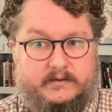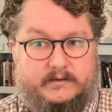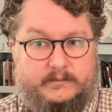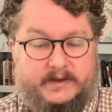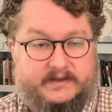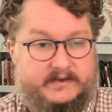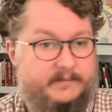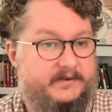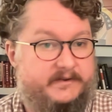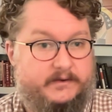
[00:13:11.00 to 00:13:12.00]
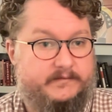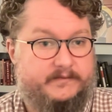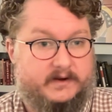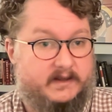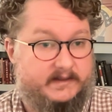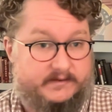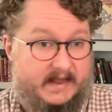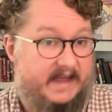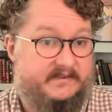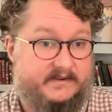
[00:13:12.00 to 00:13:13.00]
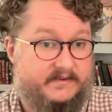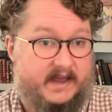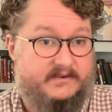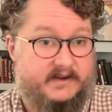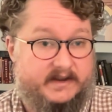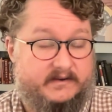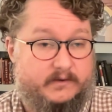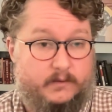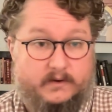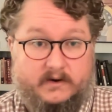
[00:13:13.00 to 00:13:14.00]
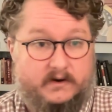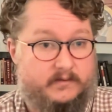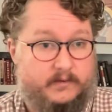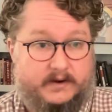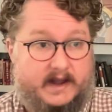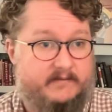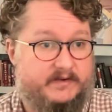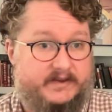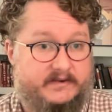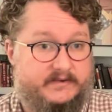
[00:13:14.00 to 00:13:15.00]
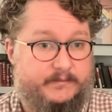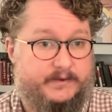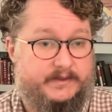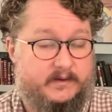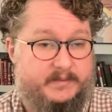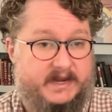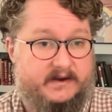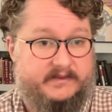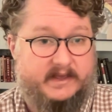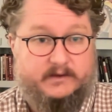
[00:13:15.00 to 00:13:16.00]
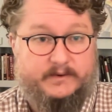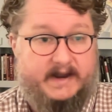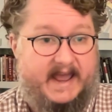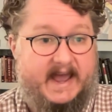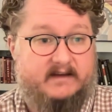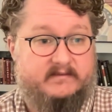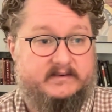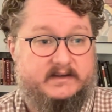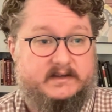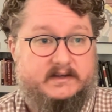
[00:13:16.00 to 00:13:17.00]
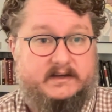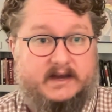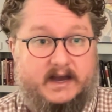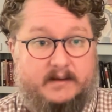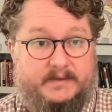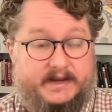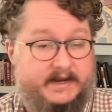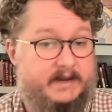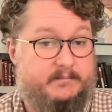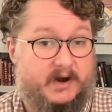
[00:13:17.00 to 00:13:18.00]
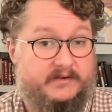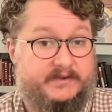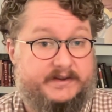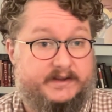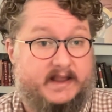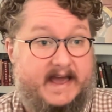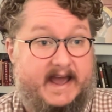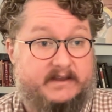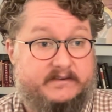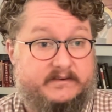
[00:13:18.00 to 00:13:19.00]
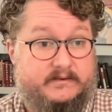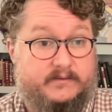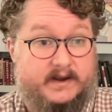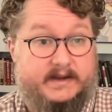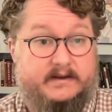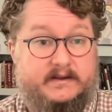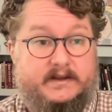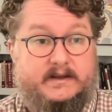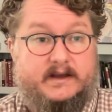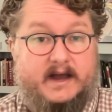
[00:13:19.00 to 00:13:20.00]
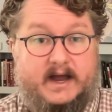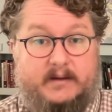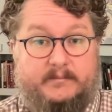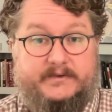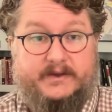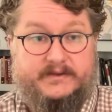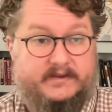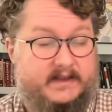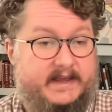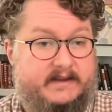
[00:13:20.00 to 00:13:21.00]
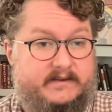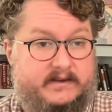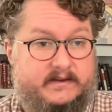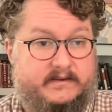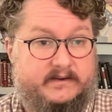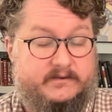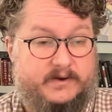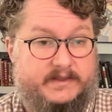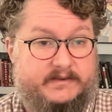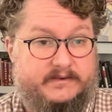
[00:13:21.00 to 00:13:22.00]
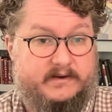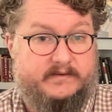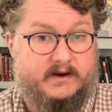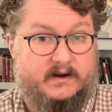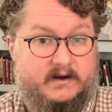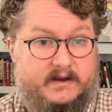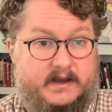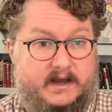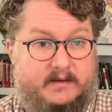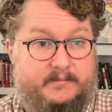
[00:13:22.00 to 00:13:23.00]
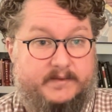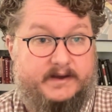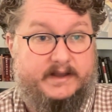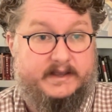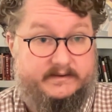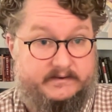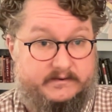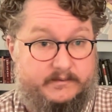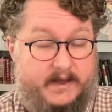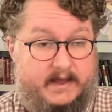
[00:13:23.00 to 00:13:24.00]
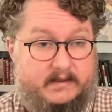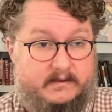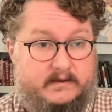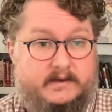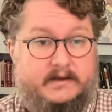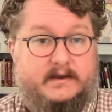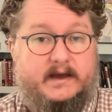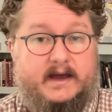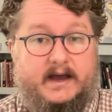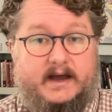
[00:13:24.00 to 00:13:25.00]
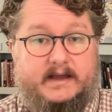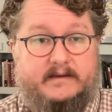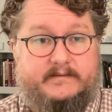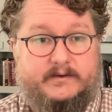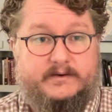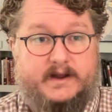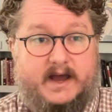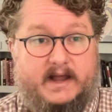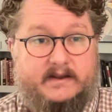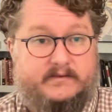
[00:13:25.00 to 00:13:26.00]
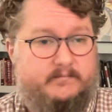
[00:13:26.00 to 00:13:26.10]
we can substitute for cl- class discussion or or conversation with your peers that you would have um, in an in-person class, right? Um, so there's a link to to join the server um, in D2L. Uh, if you're not